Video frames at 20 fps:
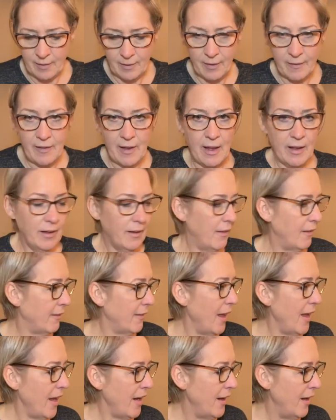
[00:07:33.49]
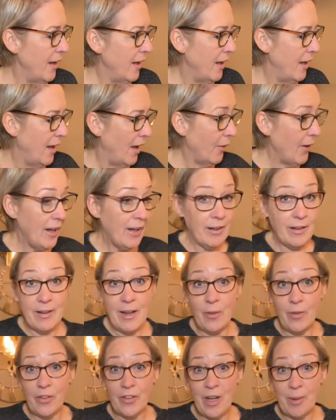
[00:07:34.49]
that to the side. All right, now
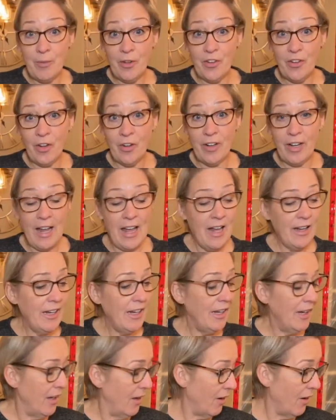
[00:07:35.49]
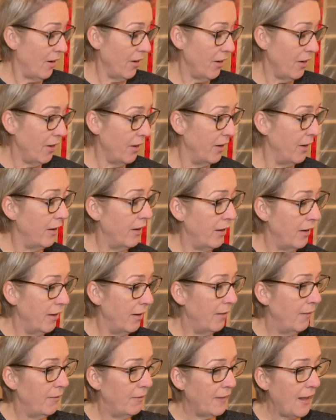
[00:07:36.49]
it's time to start adding our
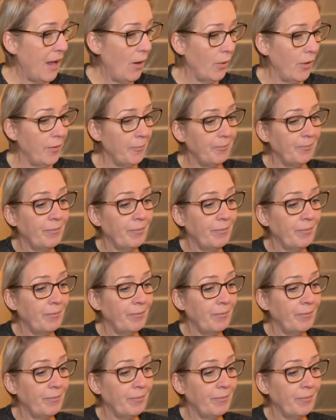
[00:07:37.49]
flour.